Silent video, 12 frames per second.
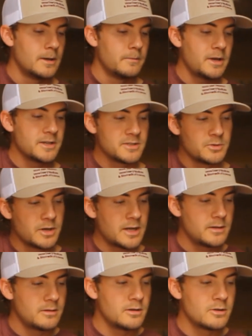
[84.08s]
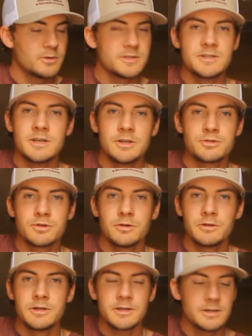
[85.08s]
basically what I did there was the intro
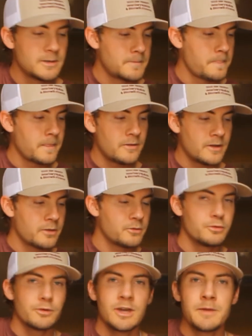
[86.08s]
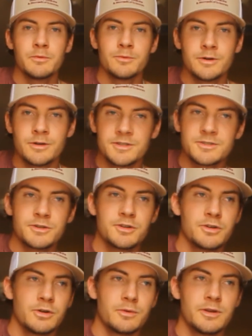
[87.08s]
lick, and then I threw the capo on and
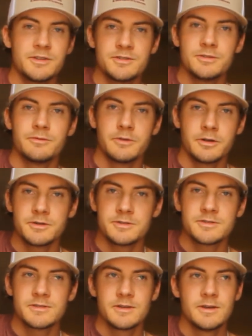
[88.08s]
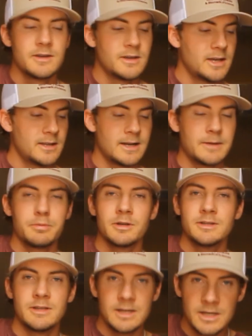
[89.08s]
started going into the verse, and then I
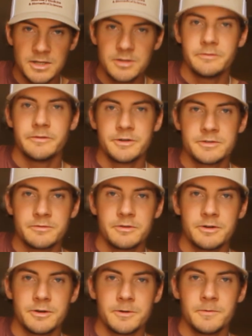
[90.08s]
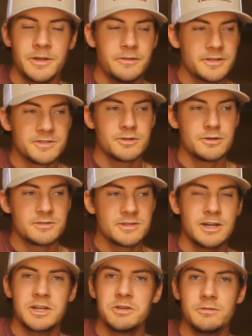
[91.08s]
played the end of the verse for y'all. And this song's
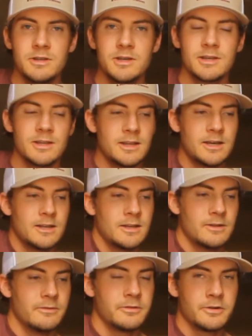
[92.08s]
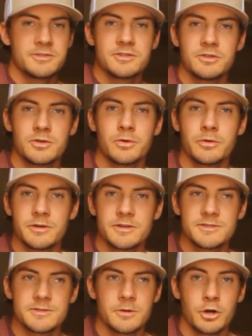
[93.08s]
kind of unique in that the verse and the
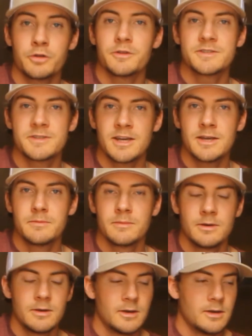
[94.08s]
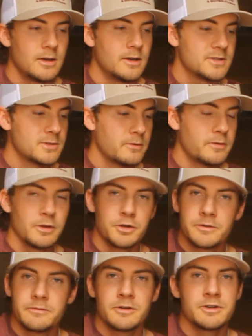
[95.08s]
chorus are the same. So if you
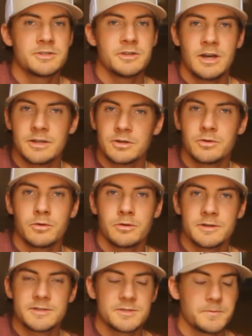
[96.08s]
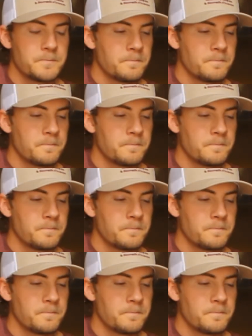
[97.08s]
learn the verse, you got the chorus,